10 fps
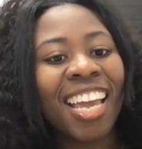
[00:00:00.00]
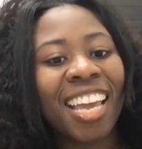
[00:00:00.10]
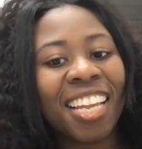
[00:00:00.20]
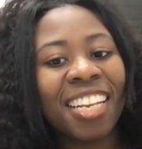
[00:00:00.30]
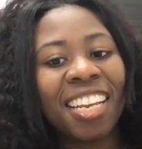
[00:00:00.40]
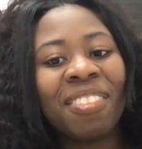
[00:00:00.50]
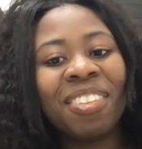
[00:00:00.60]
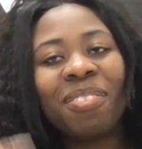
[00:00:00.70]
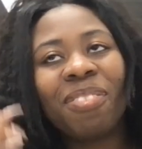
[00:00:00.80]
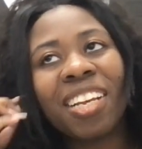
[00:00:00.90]
and it
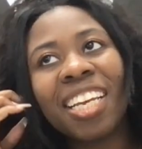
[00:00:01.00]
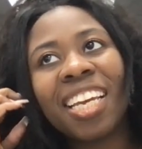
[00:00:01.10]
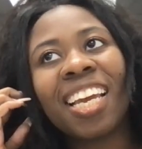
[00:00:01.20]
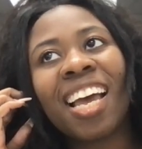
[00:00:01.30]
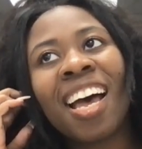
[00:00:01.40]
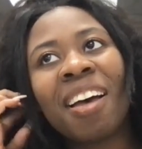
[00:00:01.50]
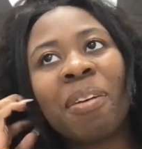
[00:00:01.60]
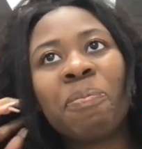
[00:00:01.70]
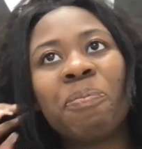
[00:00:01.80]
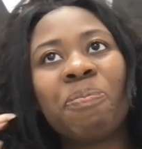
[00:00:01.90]
was really
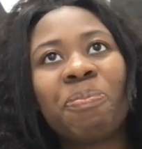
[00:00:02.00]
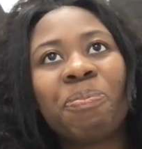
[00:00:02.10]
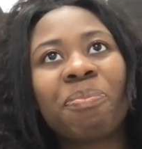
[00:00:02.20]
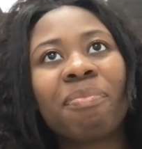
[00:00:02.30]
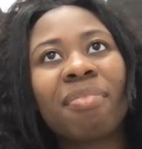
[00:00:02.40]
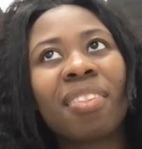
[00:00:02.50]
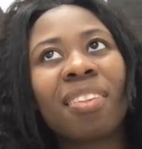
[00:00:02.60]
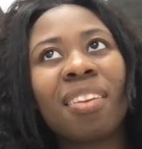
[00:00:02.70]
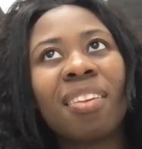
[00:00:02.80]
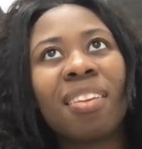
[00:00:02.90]
um,
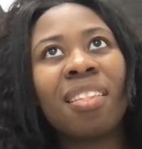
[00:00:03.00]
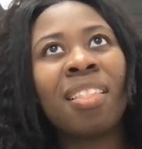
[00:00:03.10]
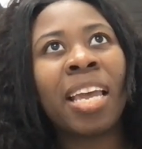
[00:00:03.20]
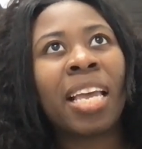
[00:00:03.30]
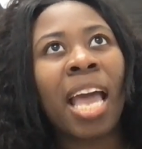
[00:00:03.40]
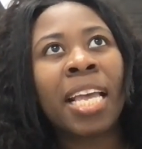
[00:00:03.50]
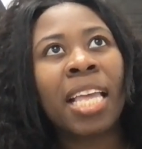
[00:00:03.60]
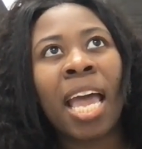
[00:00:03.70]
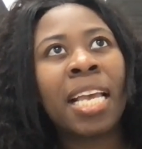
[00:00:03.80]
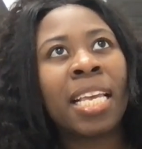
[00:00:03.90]
like I, I